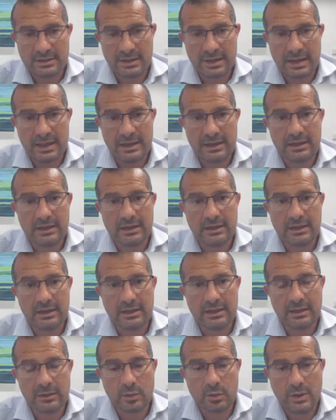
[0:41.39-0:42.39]

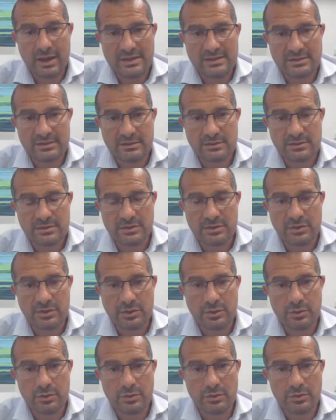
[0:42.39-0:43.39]
any questions
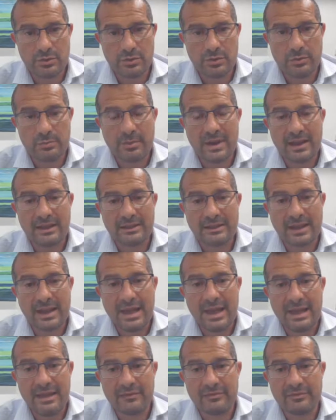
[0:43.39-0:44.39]
you might
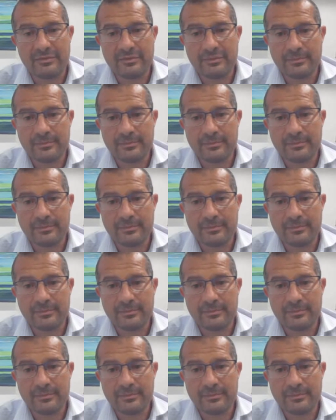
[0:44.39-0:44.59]
have.